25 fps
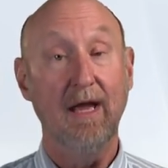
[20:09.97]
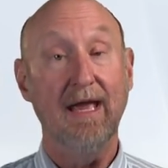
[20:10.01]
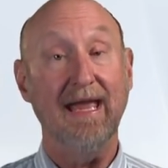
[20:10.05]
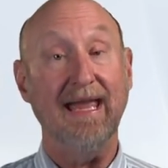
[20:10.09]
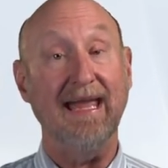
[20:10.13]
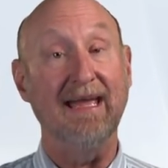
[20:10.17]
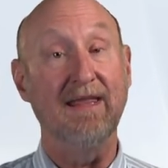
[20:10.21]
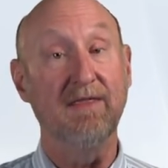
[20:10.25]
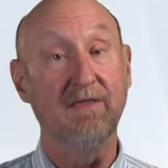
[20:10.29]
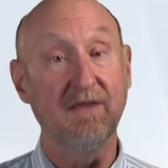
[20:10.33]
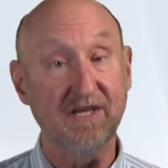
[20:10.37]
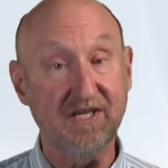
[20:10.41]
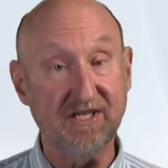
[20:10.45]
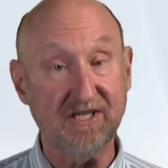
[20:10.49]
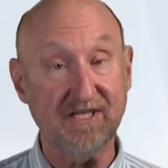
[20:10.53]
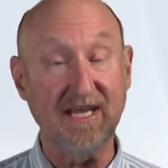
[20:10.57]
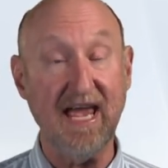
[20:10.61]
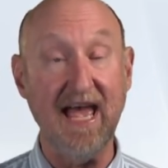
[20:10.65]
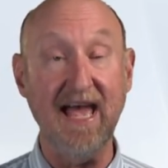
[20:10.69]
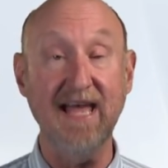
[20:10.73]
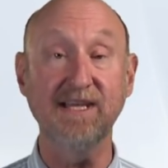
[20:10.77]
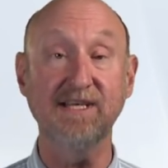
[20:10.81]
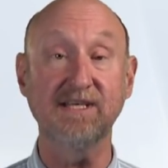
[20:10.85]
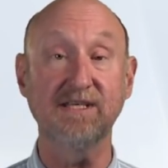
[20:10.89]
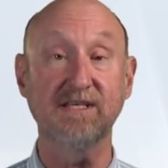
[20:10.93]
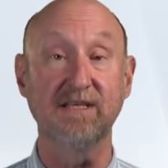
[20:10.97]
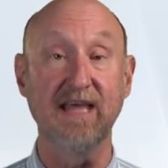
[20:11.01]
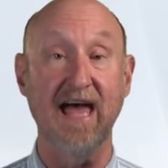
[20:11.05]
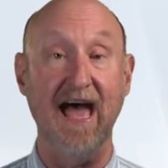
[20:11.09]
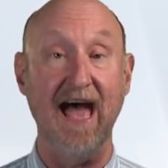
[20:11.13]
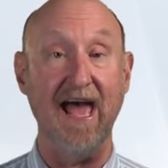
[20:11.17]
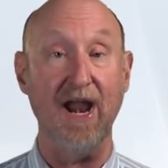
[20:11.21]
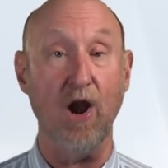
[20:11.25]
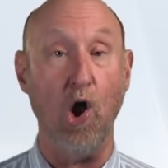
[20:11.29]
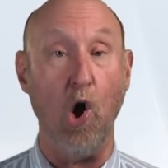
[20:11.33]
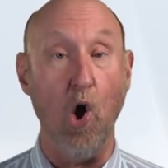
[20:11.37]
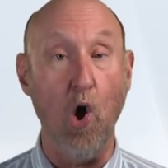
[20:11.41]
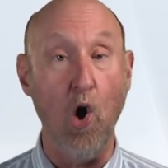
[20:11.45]
in the sense
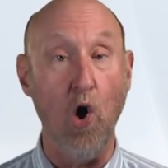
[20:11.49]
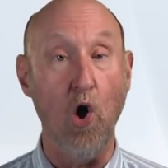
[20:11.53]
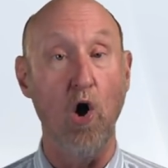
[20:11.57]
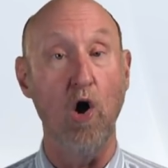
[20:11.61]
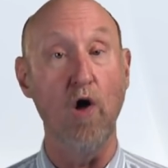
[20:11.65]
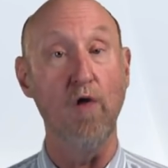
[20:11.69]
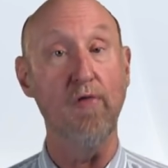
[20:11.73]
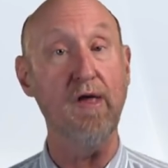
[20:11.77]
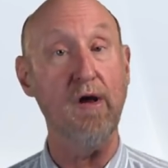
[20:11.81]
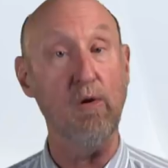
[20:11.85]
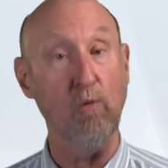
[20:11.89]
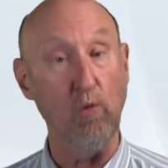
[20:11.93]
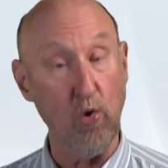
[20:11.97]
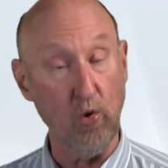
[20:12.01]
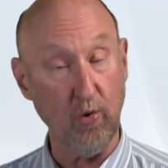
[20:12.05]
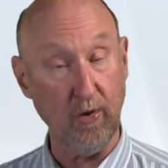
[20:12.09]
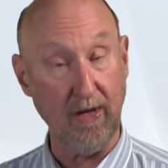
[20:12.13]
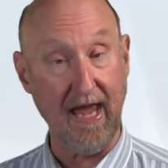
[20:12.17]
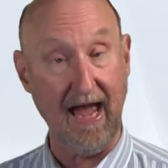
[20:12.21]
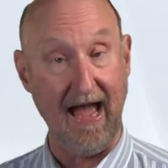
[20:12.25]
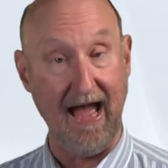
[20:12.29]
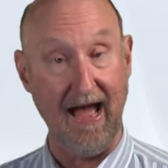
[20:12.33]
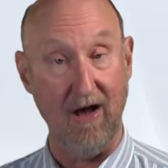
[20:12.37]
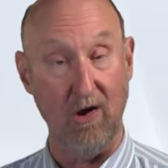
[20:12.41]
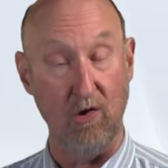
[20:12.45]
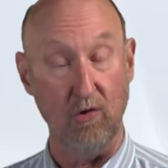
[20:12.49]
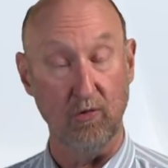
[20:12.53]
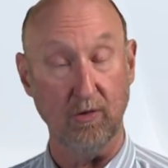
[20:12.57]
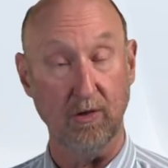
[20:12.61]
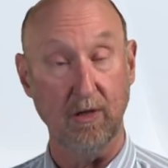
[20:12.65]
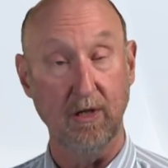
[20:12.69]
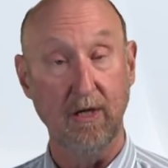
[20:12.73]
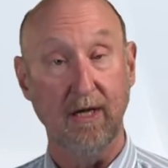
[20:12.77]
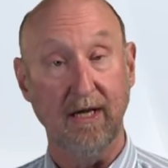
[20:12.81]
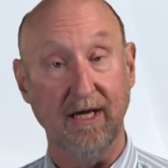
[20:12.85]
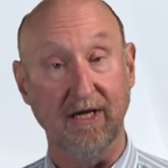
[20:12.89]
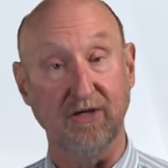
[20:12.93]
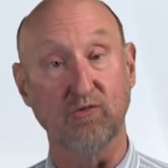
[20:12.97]
that all that will count
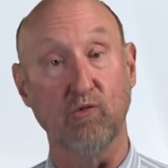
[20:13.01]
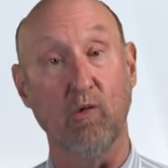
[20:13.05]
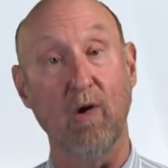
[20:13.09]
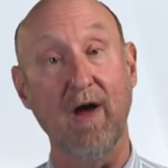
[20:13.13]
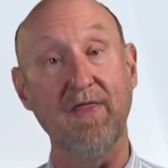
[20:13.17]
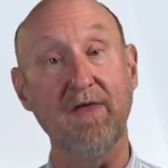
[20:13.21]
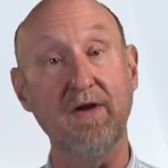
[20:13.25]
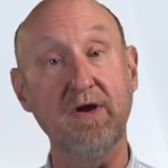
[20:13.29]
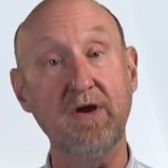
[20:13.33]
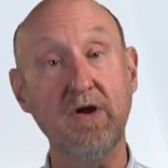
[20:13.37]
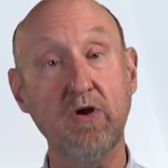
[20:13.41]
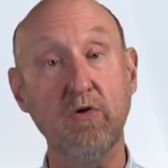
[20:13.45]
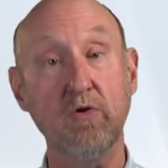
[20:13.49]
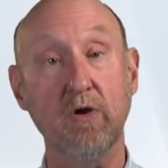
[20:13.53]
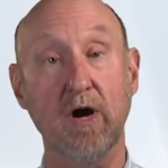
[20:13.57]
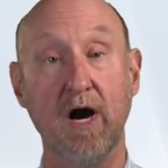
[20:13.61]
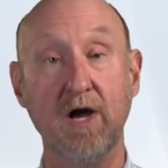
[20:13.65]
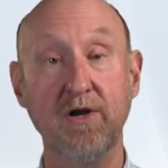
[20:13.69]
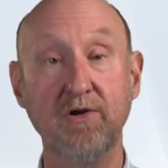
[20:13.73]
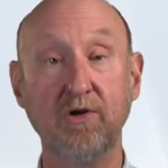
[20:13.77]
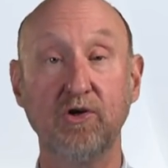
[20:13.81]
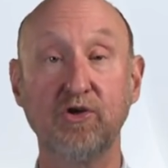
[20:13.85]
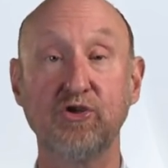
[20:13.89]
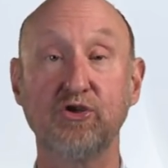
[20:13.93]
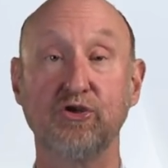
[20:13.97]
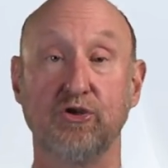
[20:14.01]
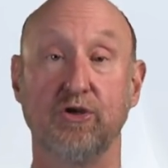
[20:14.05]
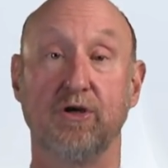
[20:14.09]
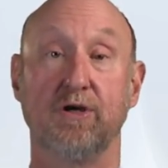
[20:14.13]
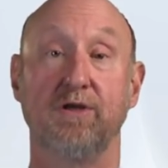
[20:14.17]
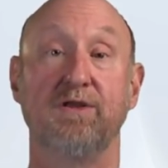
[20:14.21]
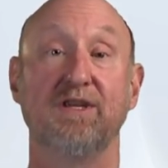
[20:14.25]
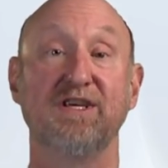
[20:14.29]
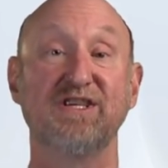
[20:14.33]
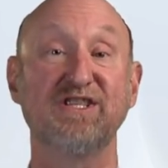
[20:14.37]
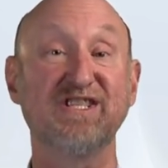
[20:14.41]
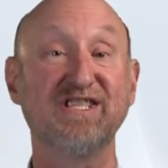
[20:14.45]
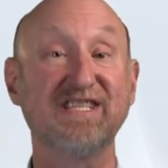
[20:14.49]
is whether you
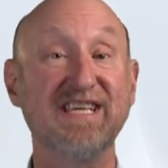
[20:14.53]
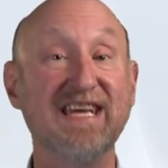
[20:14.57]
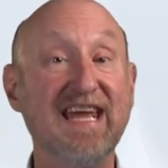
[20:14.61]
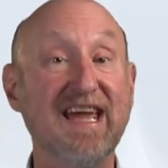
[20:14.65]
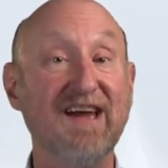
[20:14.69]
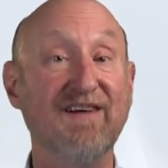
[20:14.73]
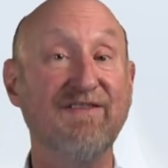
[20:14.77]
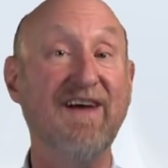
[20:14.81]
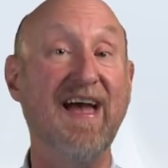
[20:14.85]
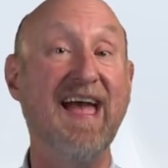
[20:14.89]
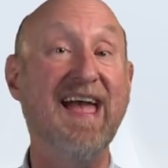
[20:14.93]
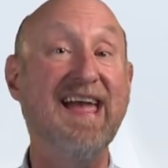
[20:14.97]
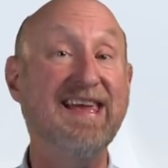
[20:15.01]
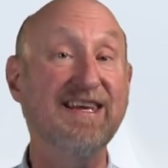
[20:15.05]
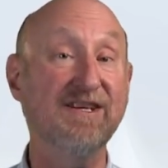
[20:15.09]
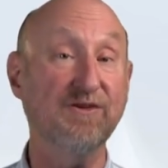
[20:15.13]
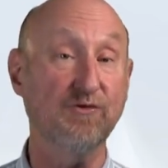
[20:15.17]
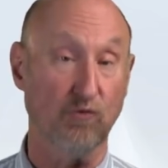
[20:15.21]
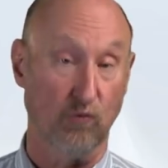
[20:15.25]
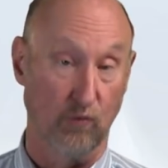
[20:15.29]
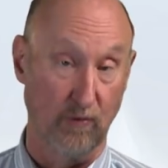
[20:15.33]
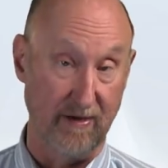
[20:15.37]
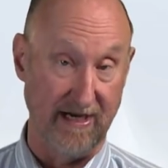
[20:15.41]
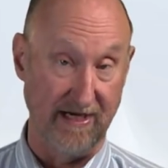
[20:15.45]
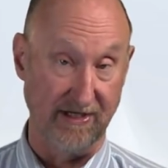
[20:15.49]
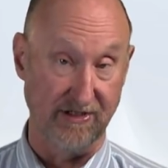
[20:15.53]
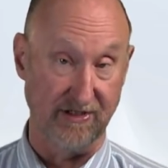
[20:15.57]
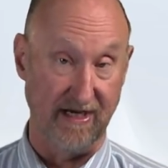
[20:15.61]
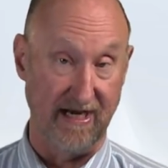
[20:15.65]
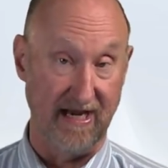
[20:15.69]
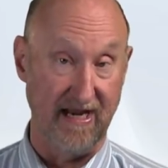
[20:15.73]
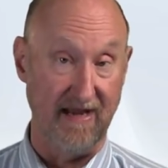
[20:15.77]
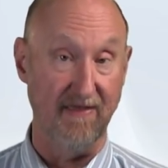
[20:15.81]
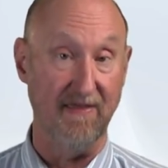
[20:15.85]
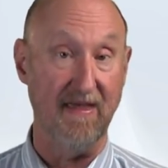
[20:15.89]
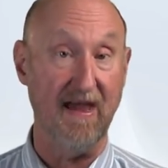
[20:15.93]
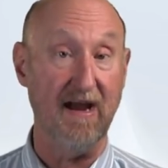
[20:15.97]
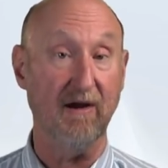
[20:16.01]
understood the CFA's
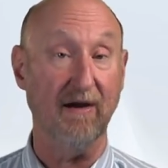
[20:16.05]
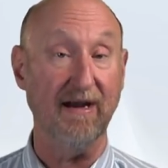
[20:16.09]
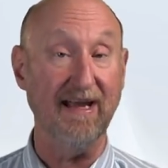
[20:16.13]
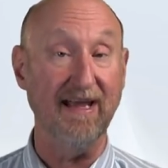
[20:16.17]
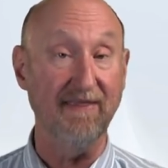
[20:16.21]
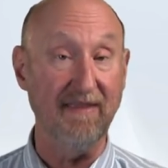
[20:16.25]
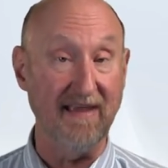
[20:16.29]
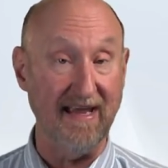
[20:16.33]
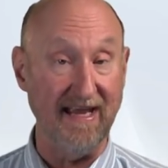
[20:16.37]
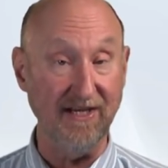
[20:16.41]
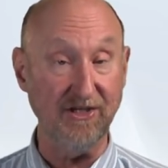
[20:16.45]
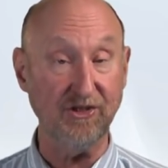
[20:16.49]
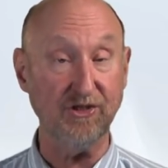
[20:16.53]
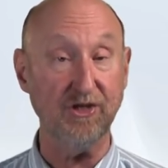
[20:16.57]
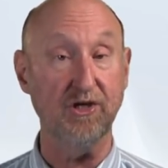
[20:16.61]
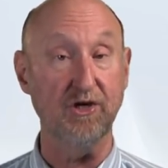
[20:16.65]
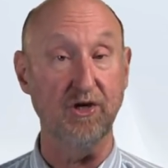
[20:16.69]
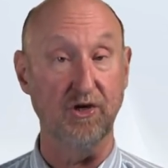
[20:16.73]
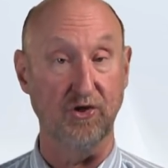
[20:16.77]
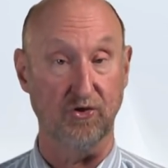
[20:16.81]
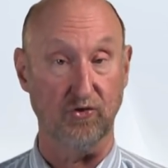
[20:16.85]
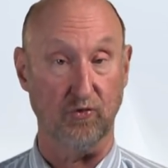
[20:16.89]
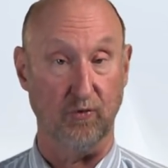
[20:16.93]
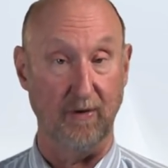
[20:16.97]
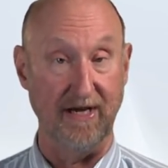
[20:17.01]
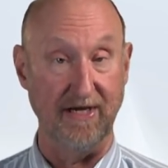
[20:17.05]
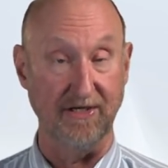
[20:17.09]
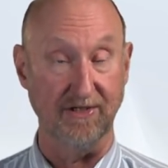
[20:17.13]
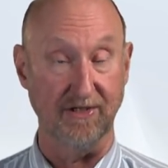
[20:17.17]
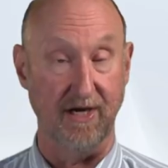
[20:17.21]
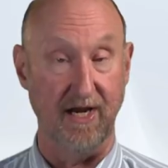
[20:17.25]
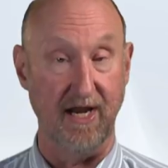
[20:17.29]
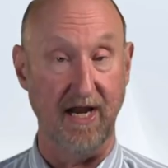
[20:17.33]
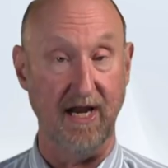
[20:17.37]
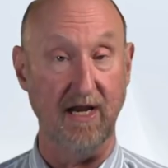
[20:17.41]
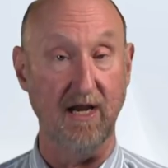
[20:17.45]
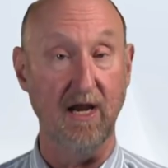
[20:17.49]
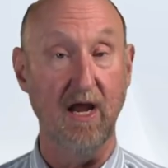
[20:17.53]
reasoning, the Institute's
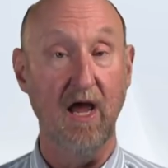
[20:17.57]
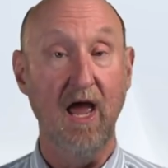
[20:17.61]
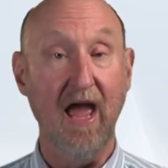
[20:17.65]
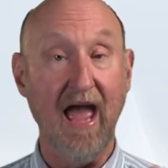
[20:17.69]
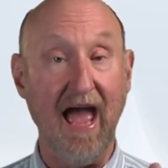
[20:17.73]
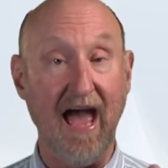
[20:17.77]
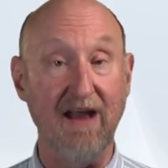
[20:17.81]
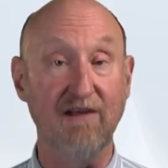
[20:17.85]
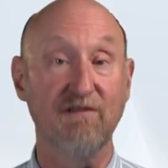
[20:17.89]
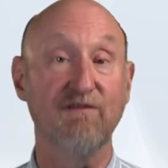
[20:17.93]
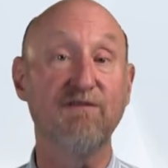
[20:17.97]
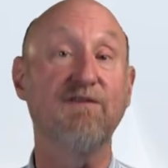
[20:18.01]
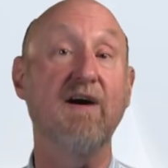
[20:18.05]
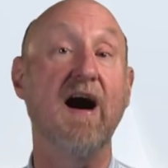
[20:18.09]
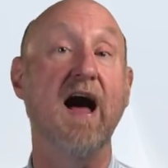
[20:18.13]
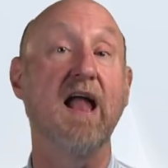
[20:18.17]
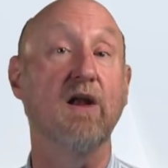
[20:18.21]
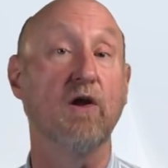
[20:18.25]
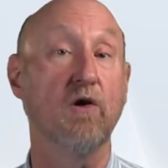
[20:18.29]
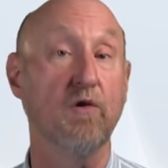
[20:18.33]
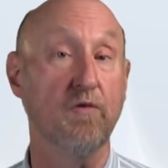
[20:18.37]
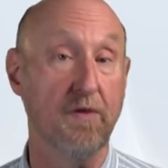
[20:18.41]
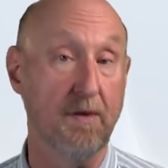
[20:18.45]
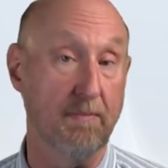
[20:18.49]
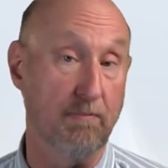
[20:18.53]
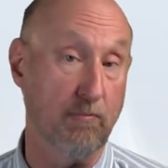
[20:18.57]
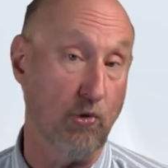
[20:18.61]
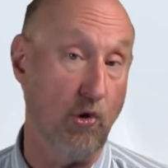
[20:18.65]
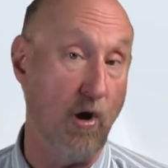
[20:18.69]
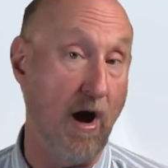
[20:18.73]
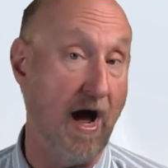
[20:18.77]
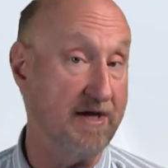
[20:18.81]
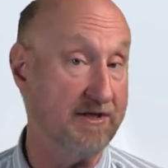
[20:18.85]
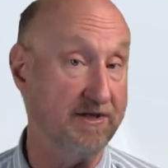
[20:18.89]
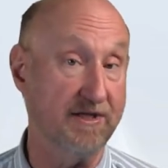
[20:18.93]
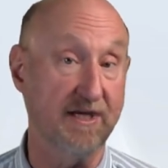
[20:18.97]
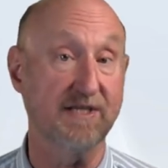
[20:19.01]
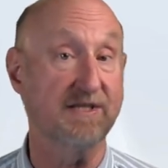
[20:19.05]
reasoning, and followed the
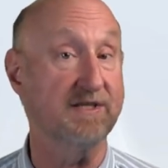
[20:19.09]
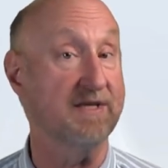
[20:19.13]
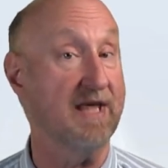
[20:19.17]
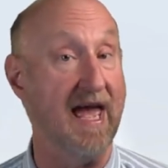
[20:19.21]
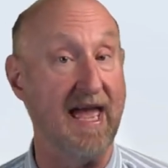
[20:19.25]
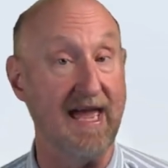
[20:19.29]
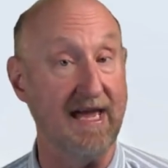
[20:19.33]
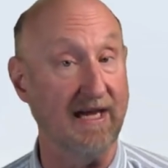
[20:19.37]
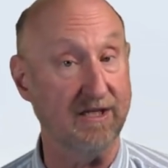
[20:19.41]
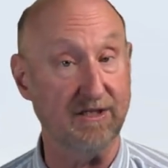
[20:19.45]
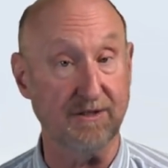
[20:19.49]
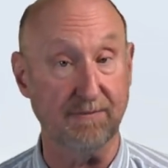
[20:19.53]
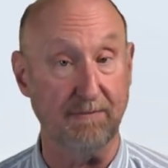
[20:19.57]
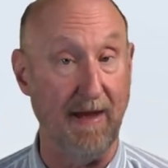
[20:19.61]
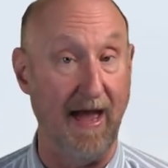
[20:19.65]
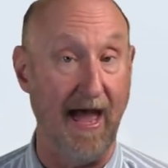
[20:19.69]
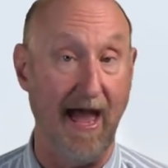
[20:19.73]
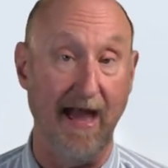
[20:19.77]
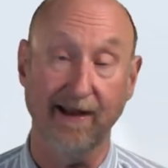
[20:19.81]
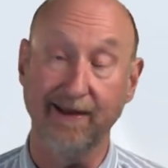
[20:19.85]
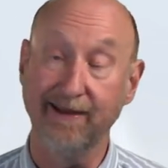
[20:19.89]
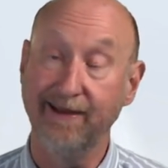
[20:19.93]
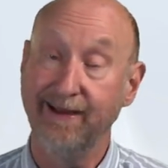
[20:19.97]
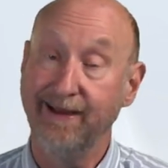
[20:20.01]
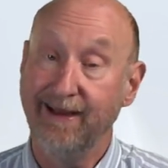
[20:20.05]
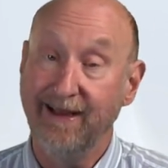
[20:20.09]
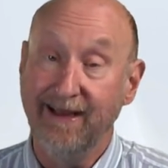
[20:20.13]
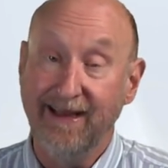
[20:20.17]
process they expect.